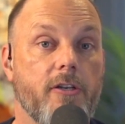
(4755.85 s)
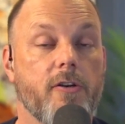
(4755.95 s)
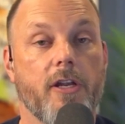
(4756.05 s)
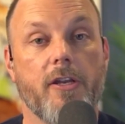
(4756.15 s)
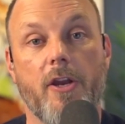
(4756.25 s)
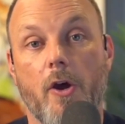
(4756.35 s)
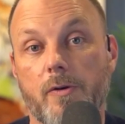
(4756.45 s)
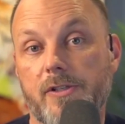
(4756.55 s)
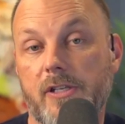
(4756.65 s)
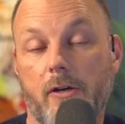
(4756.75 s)
you get
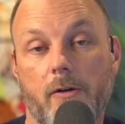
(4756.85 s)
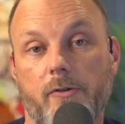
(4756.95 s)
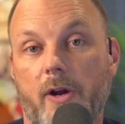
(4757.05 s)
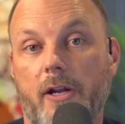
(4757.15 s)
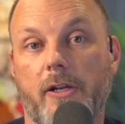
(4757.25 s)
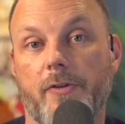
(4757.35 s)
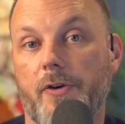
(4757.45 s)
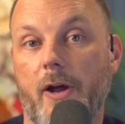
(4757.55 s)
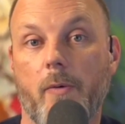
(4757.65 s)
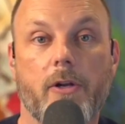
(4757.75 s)
nodes directly on their
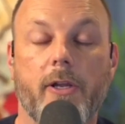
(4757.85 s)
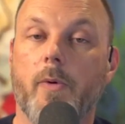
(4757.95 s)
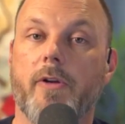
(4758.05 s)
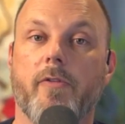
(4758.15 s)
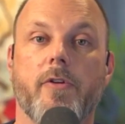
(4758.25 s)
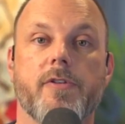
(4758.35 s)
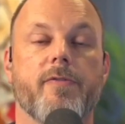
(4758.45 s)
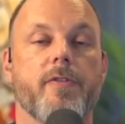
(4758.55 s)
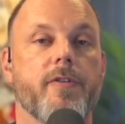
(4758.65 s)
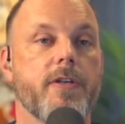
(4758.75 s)
network, like whatever those
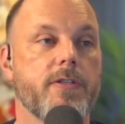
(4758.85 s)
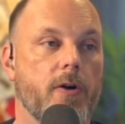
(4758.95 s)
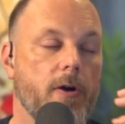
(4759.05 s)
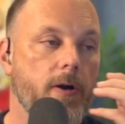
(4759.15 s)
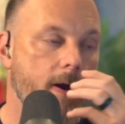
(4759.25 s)
different things are.